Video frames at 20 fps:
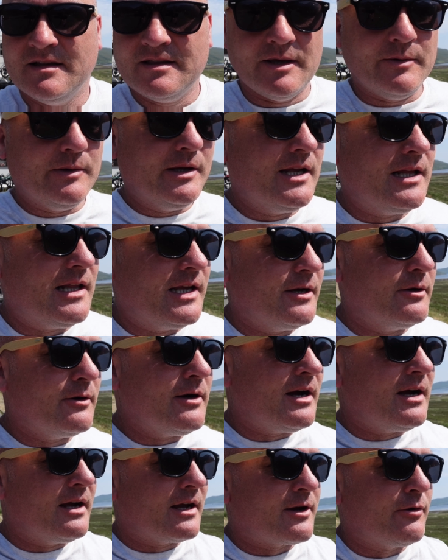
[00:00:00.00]
They were nearly a
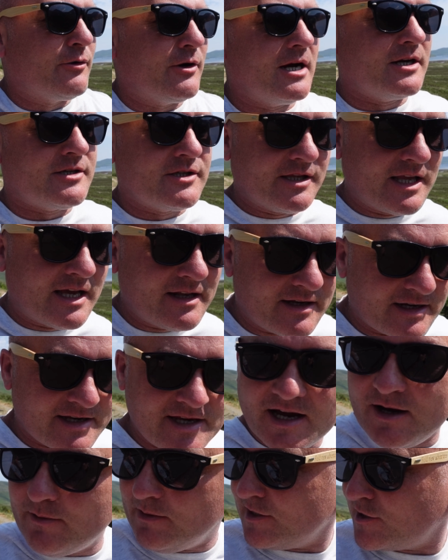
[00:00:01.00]
right crash then, the
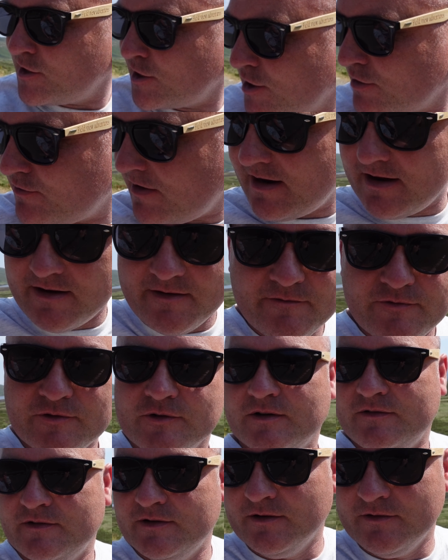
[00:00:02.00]
car went straight in
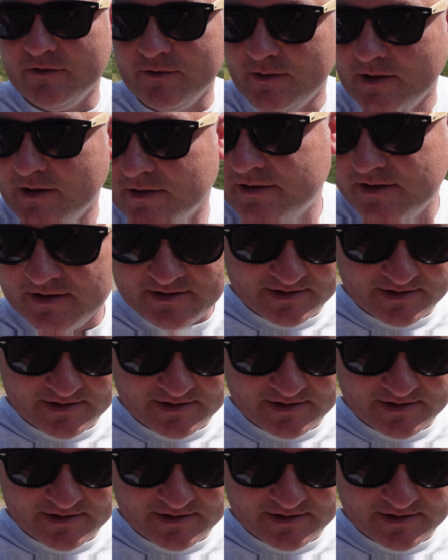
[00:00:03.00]
front of another one.